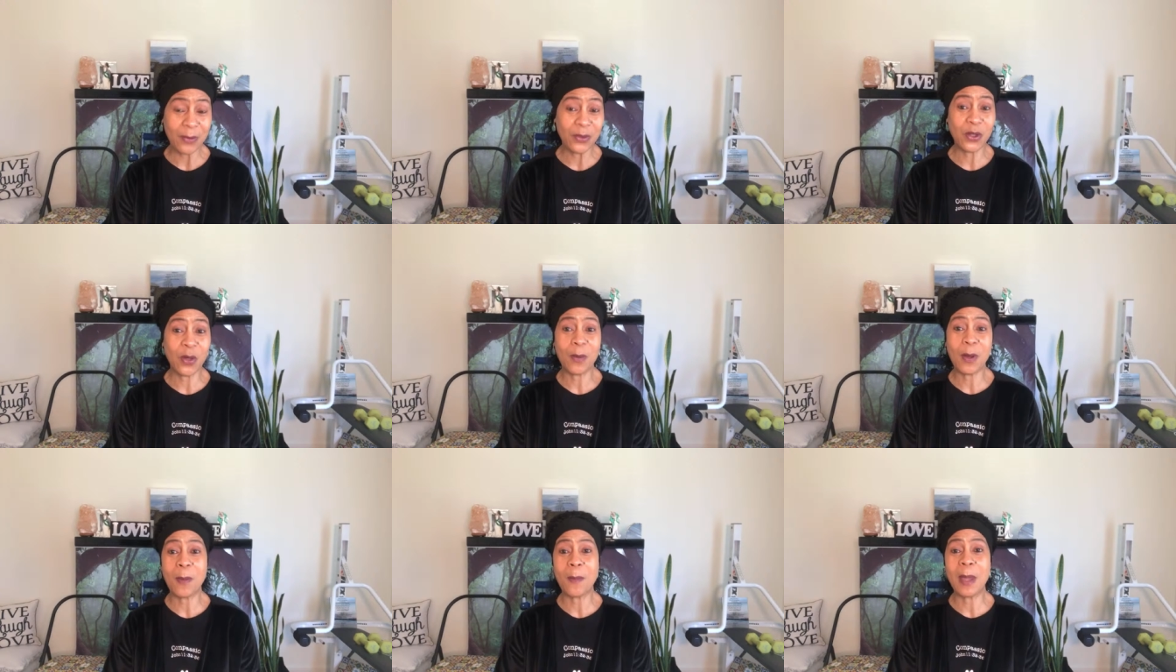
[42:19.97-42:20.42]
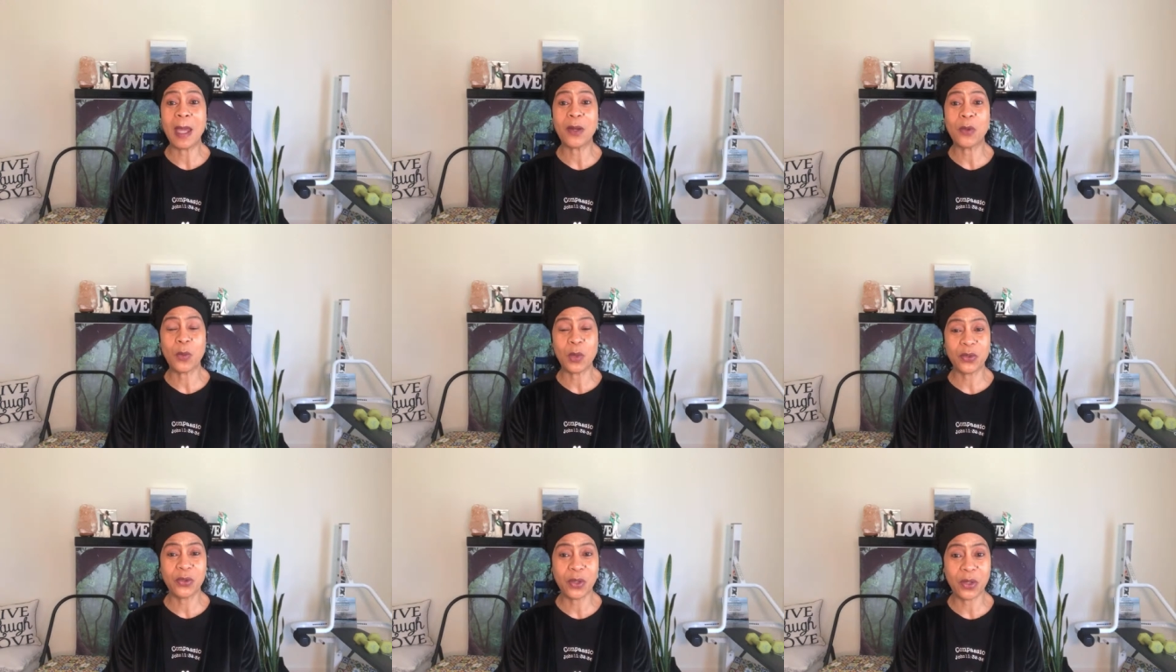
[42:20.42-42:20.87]
So no matter
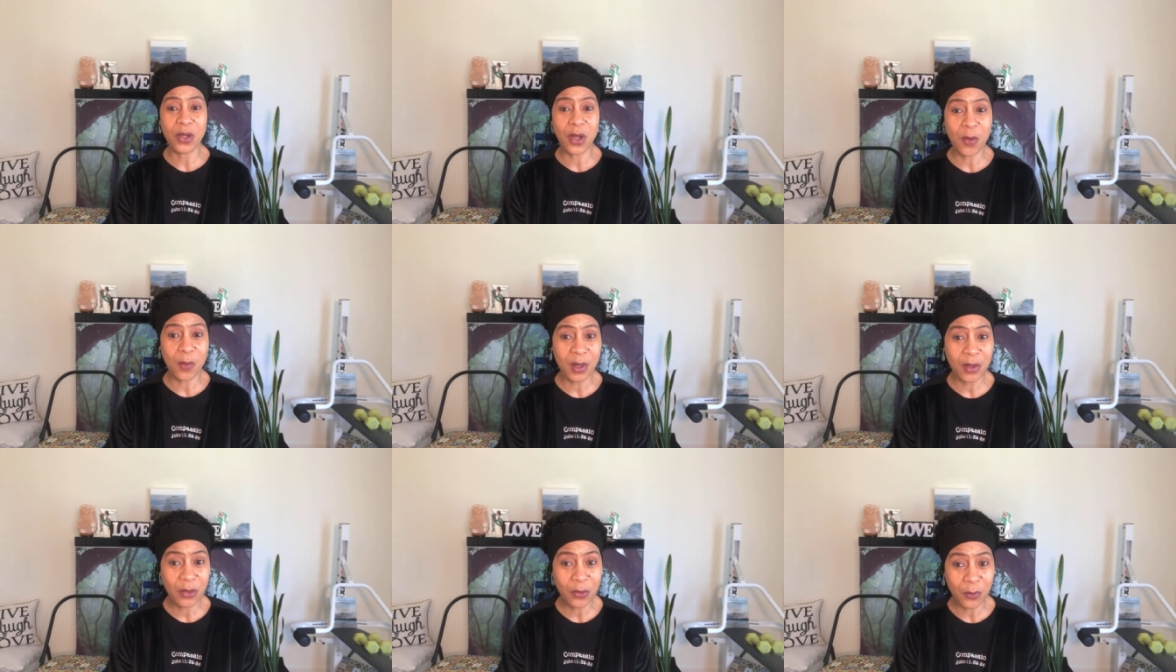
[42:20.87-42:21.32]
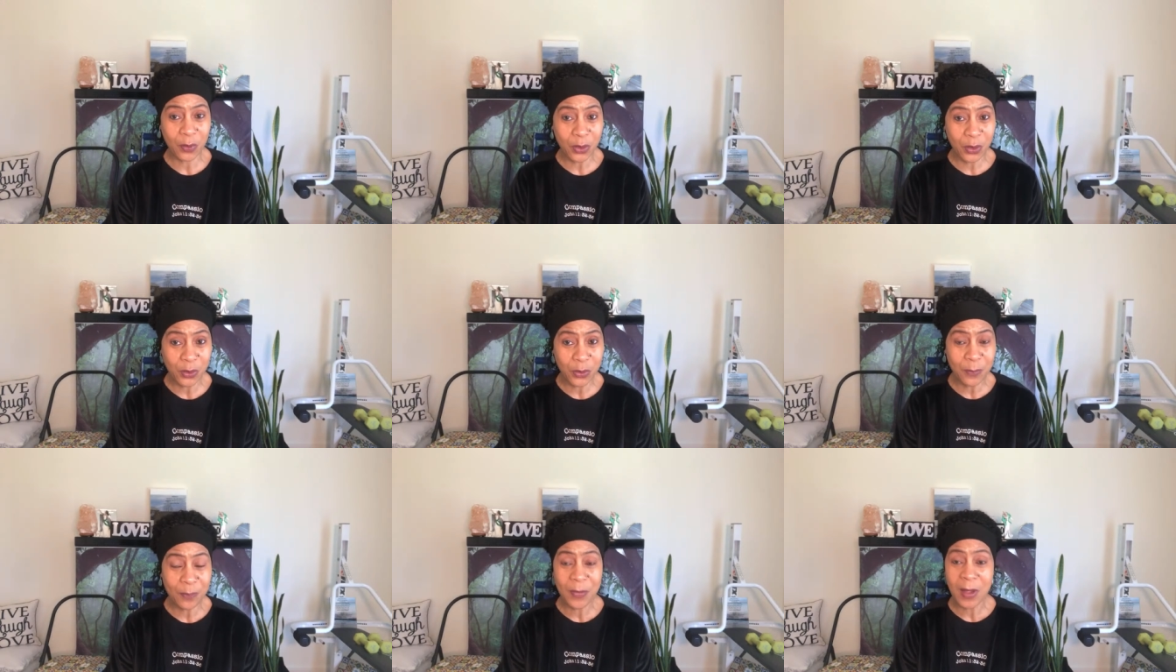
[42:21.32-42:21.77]
what you're going
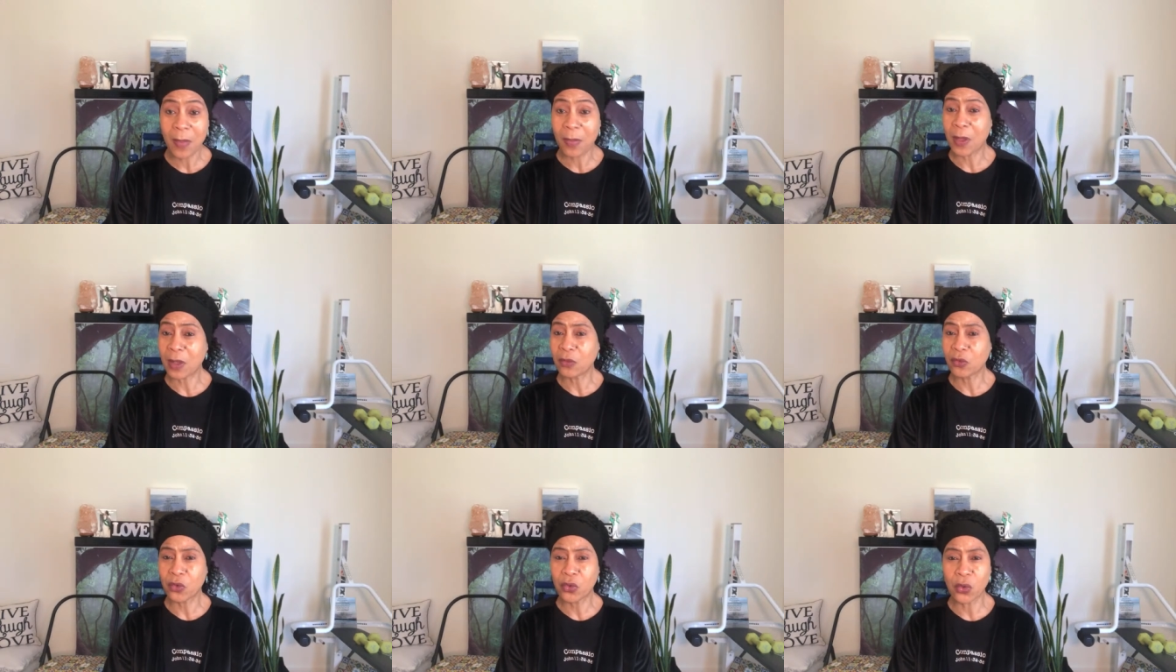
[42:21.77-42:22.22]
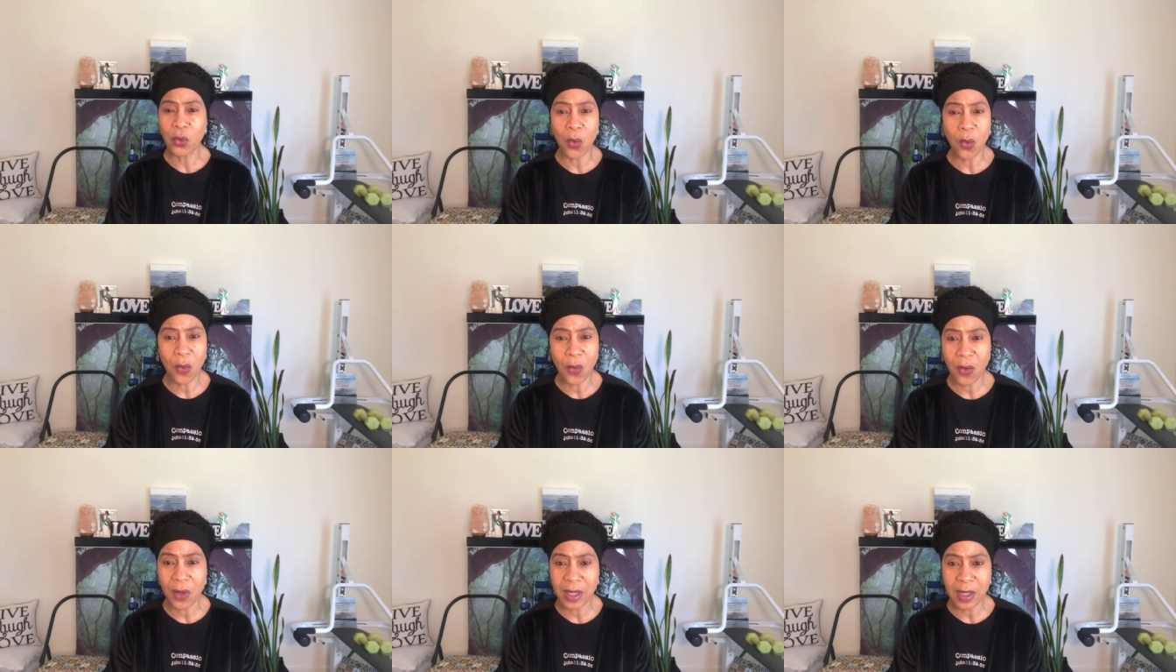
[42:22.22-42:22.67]
through, the
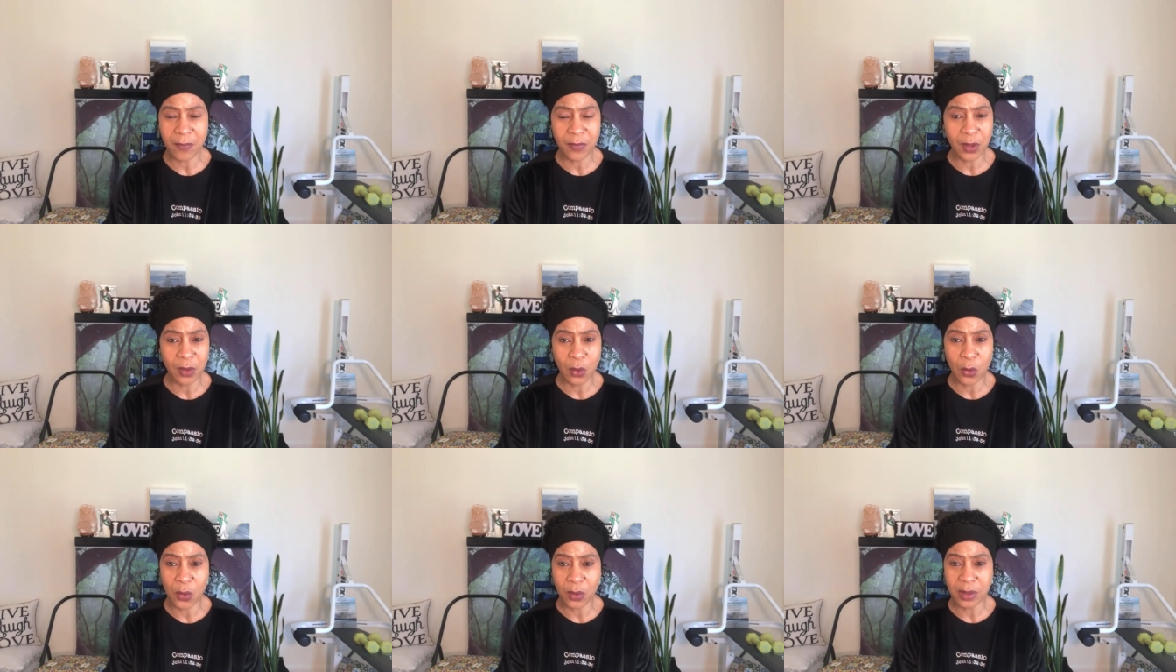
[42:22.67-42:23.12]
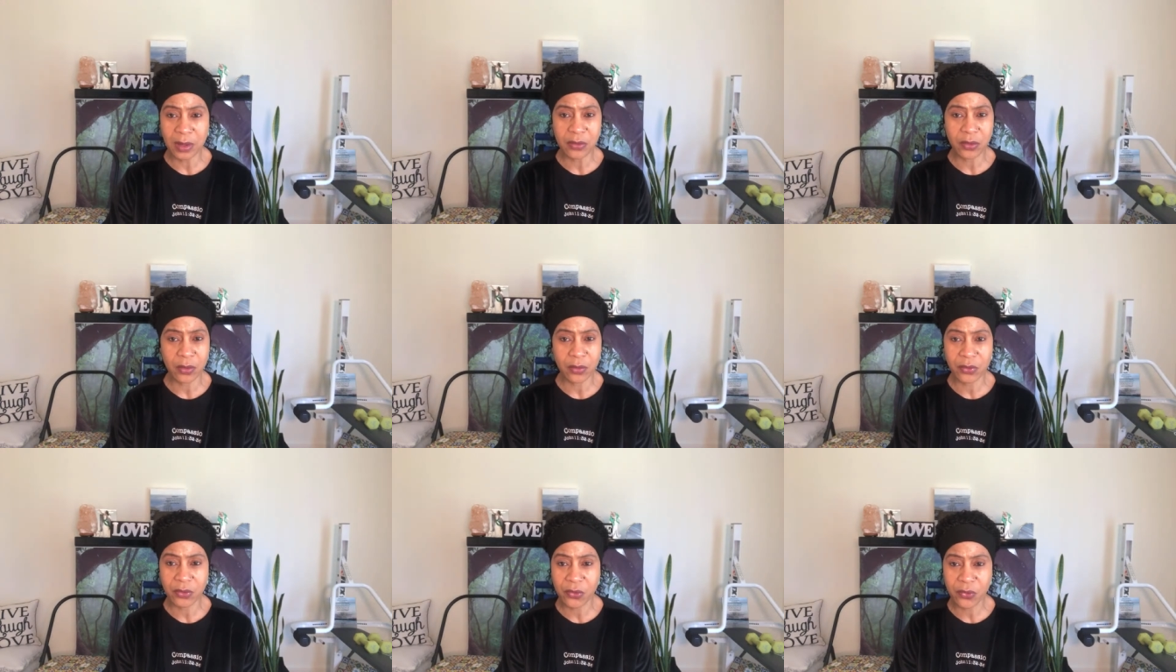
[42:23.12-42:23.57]
joy of the Lord is
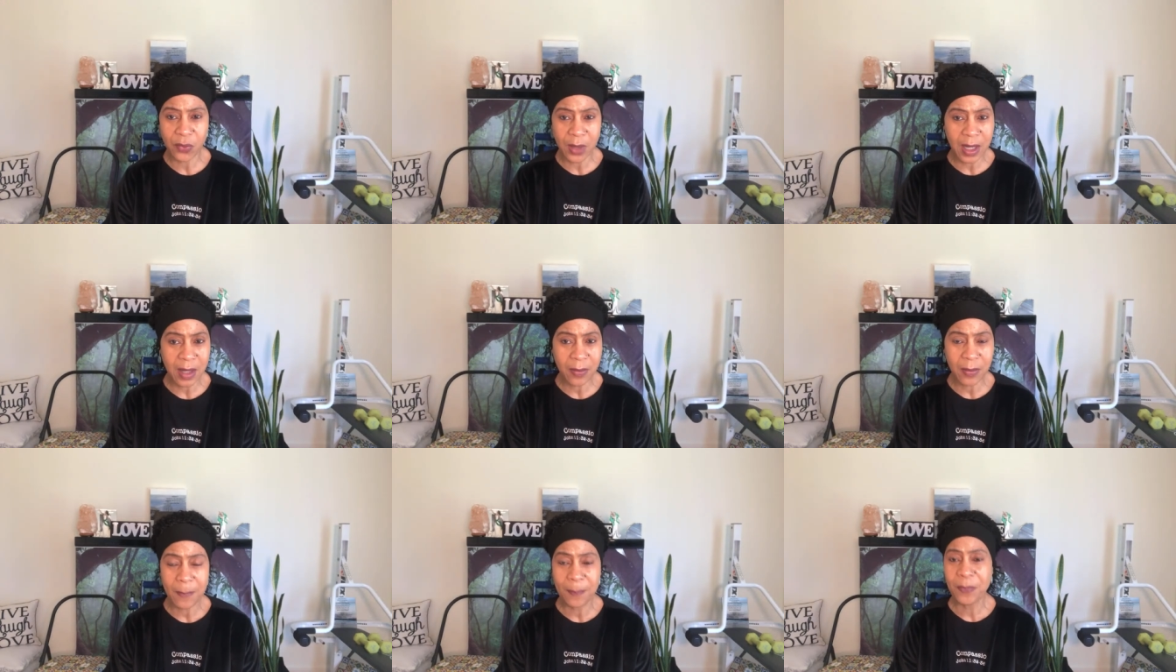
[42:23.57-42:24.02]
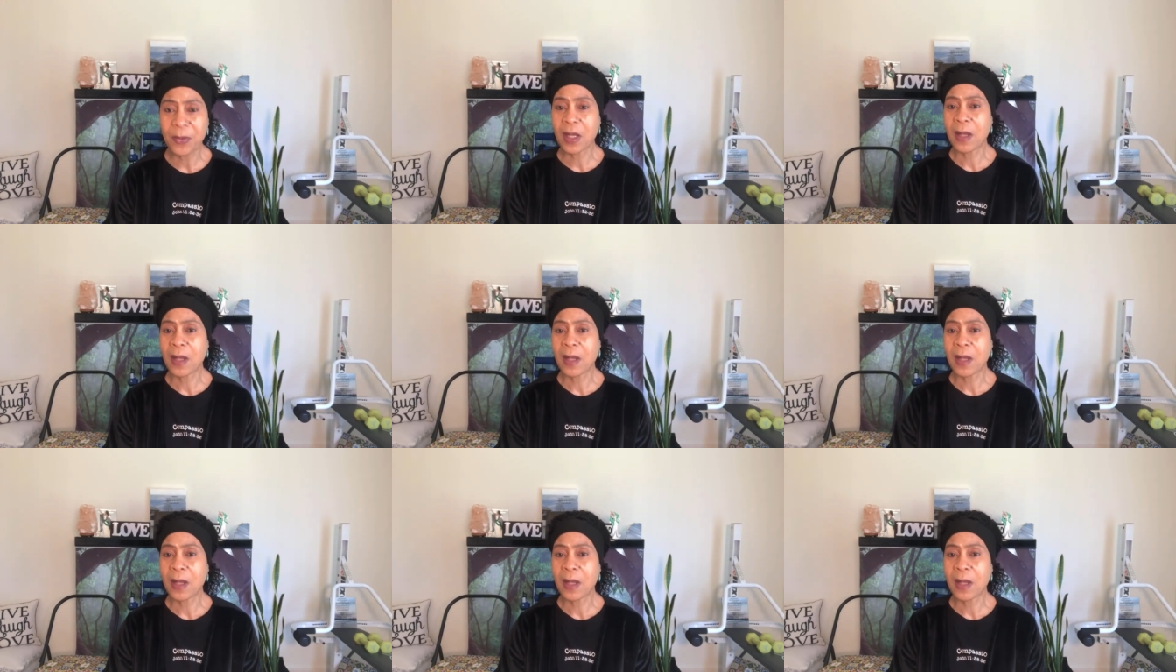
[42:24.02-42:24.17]
your strength.